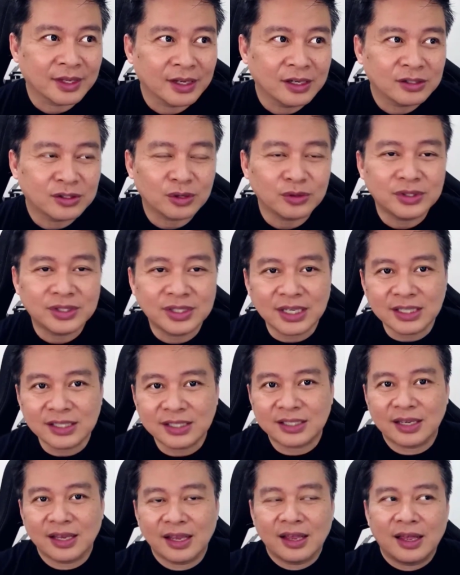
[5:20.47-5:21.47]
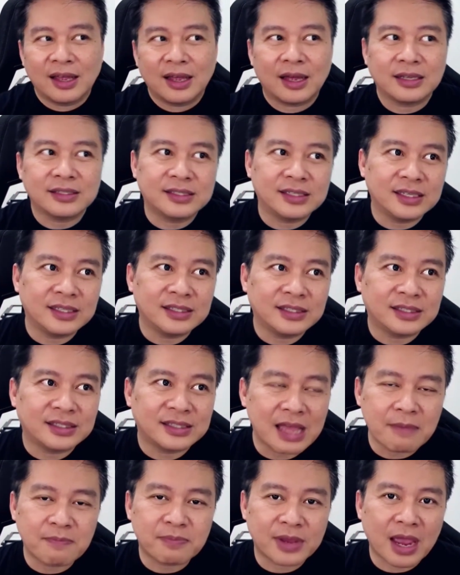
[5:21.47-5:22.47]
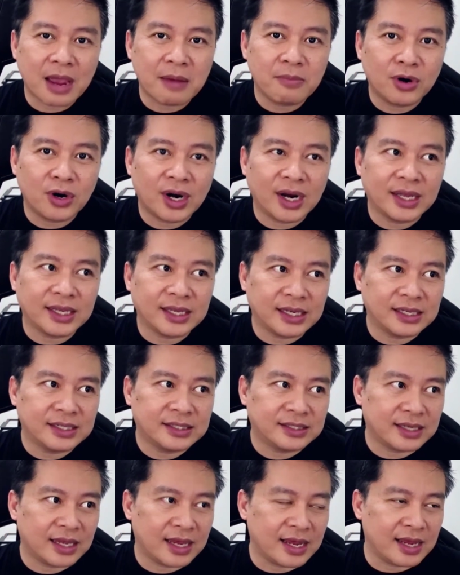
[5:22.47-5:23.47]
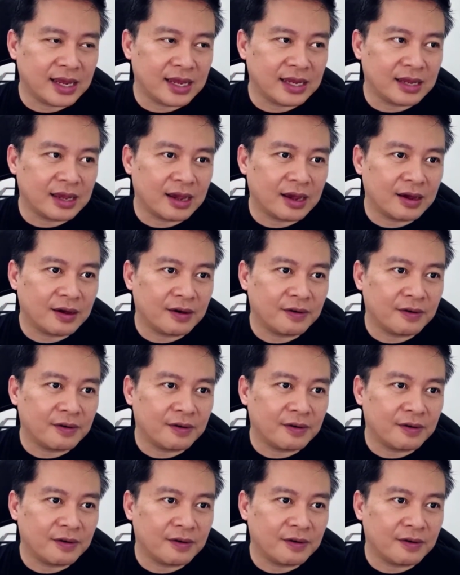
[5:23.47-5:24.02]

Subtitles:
So since snap camera is a